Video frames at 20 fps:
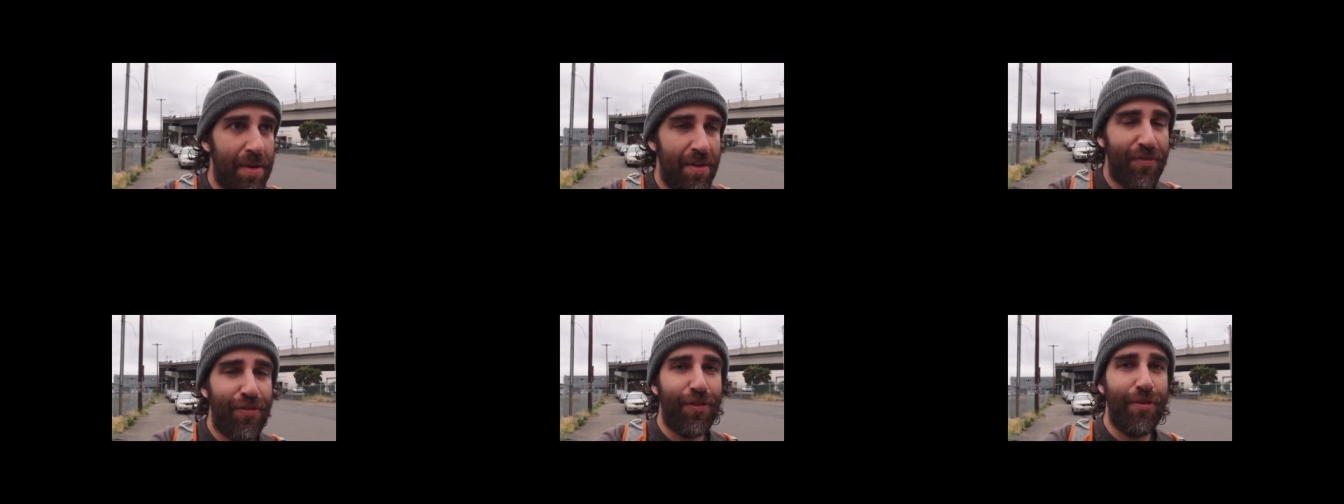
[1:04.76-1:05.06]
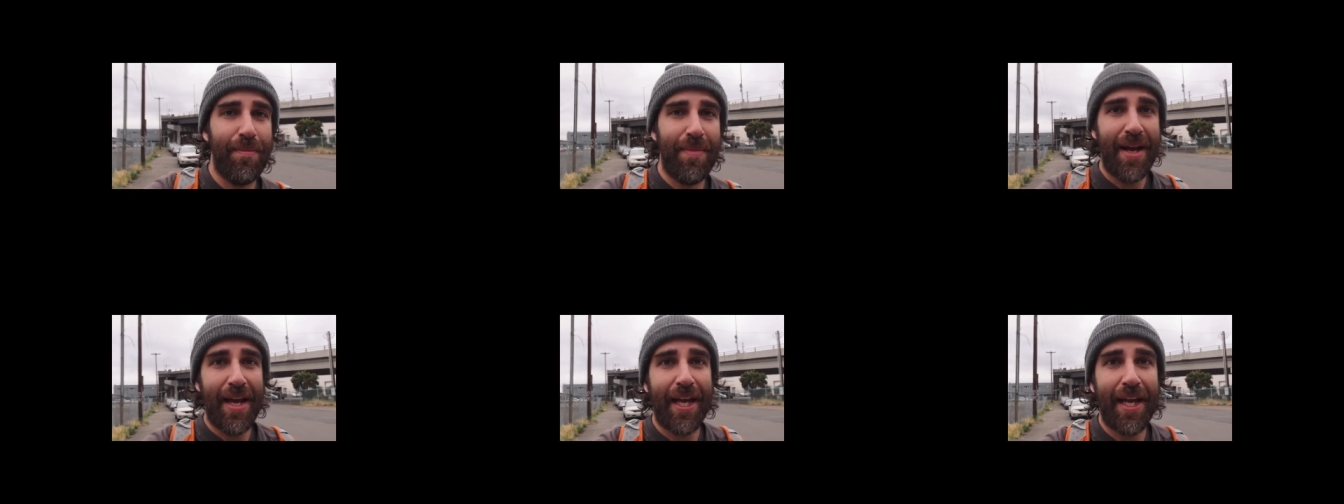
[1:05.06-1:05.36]
I mean for
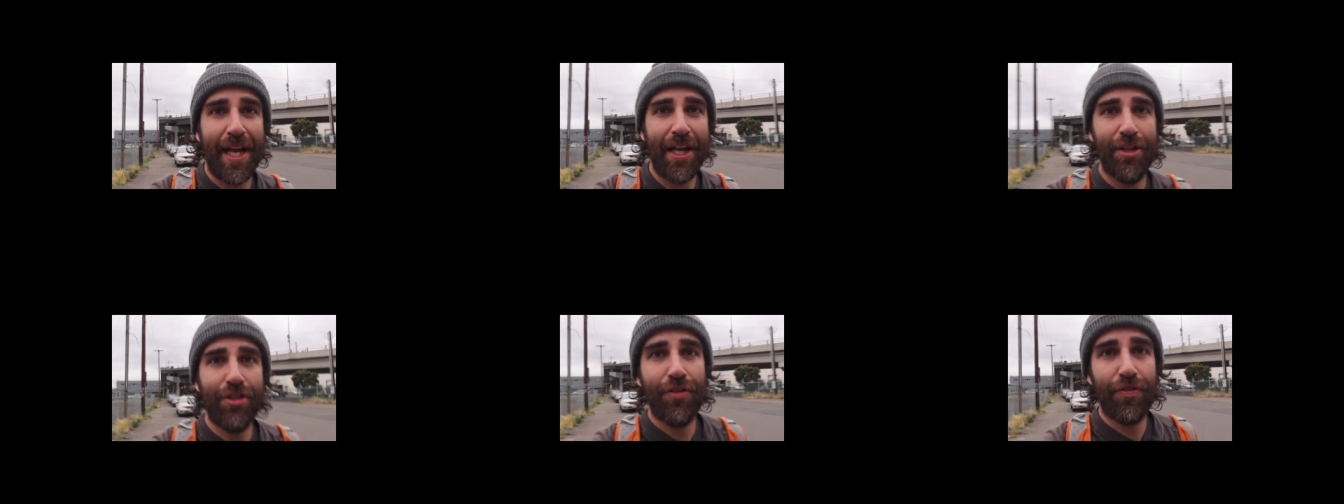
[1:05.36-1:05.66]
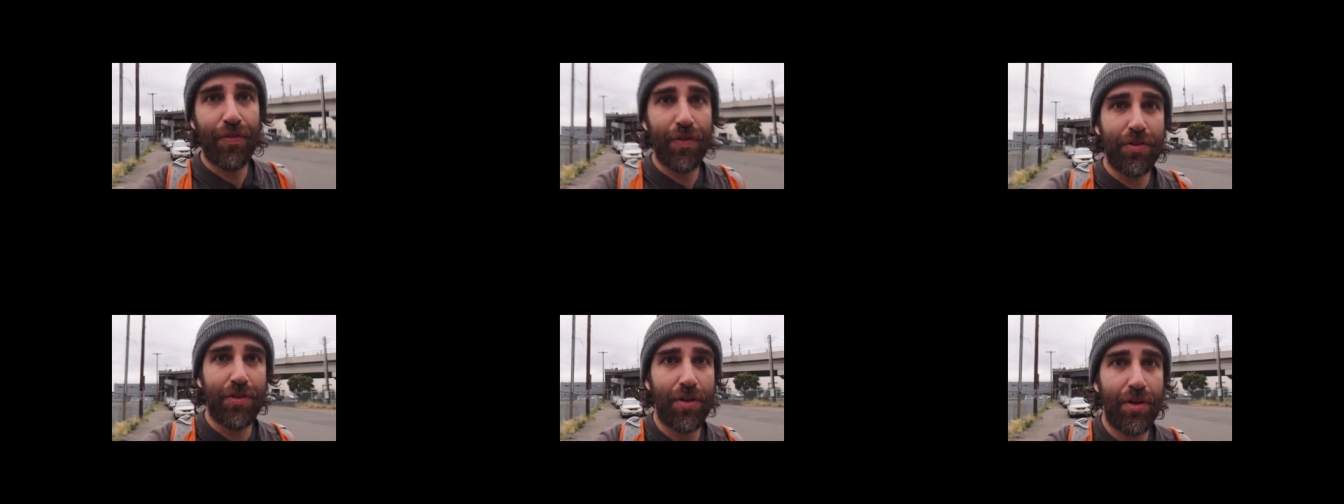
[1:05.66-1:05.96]
my kind of
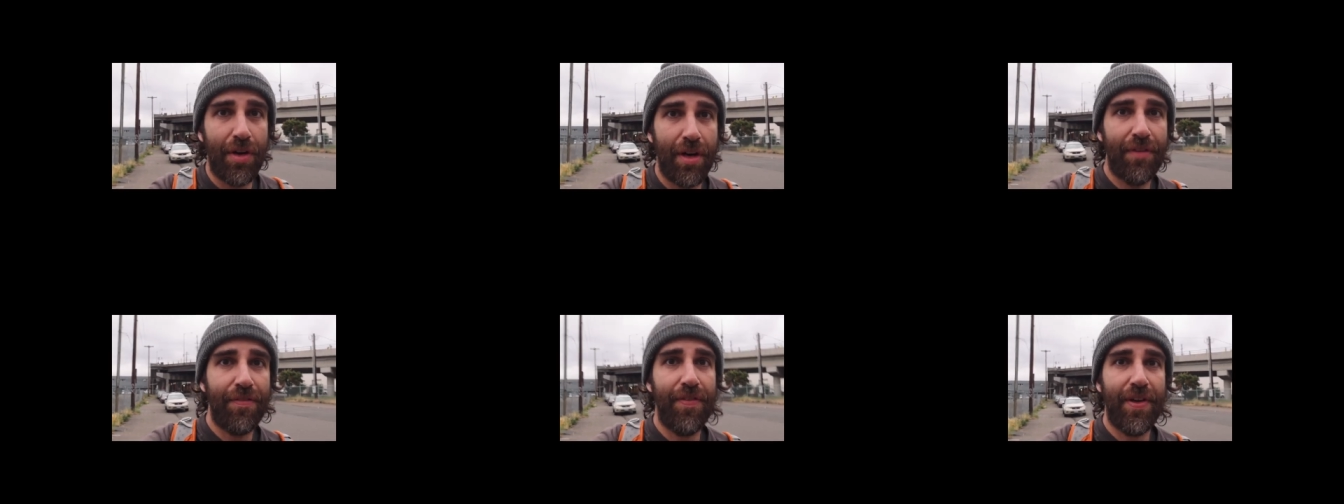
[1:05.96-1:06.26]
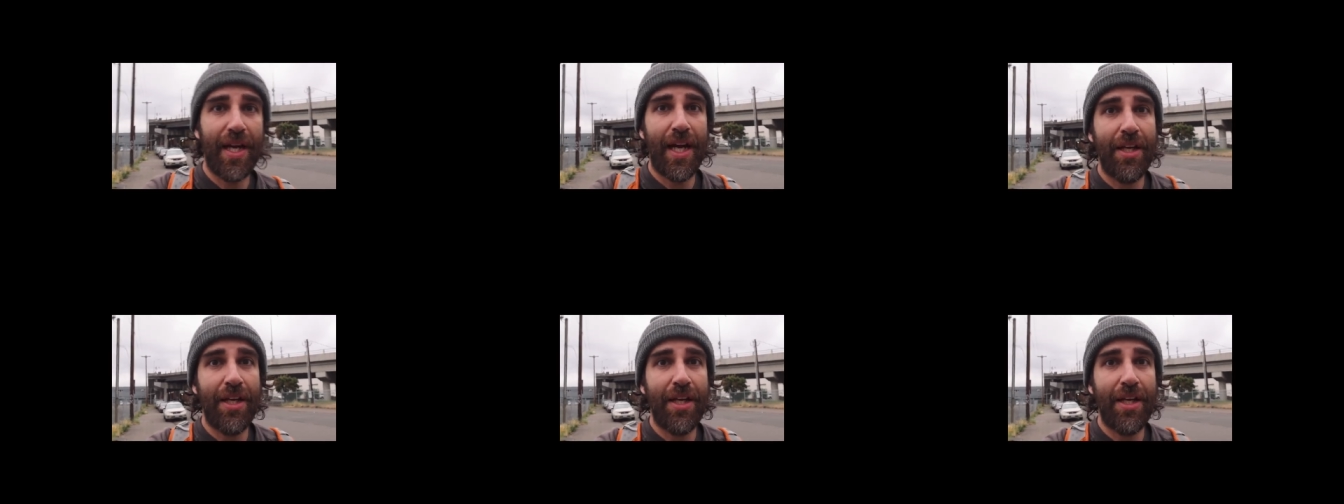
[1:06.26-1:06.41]
photography.